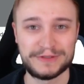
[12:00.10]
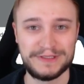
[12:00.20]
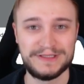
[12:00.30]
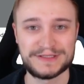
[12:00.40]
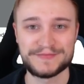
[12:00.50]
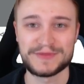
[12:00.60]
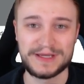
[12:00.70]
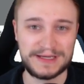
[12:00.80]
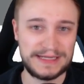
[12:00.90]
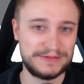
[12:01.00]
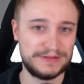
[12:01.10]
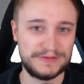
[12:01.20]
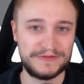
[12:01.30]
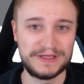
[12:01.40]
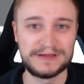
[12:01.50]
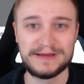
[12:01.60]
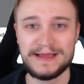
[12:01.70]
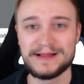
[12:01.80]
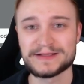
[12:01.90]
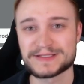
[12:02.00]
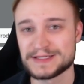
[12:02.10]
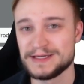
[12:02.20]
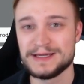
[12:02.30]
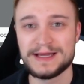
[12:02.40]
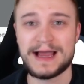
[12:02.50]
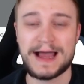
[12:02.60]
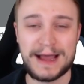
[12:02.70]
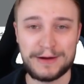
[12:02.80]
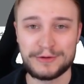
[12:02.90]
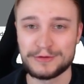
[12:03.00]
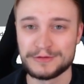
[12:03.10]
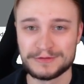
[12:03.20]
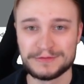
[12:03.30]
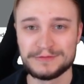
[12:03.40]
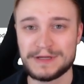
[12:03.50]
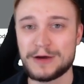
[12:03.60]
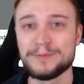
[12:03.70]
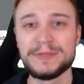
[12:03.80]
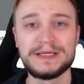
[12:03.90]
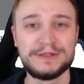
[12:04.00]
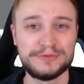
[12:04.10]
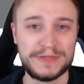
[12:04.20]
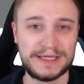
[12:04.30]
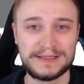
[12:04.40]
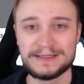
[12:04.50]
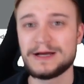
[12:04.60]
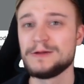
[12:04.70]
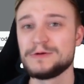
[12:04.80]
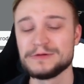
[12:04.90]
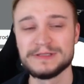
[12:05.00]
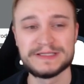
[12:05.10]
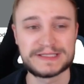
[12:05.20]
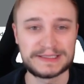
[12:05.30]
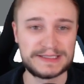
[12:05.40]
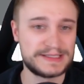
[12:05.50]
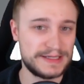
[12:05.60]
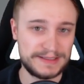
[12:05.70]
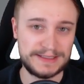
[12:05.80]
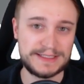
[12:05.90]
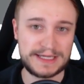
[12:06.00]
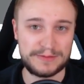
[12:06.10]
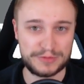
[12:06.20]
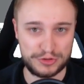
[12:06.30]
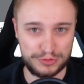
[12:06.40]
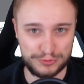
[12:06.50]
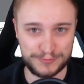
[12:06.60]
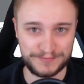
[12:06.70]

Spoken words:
it is. And everything else, how big you make it, how long your listing is up to you.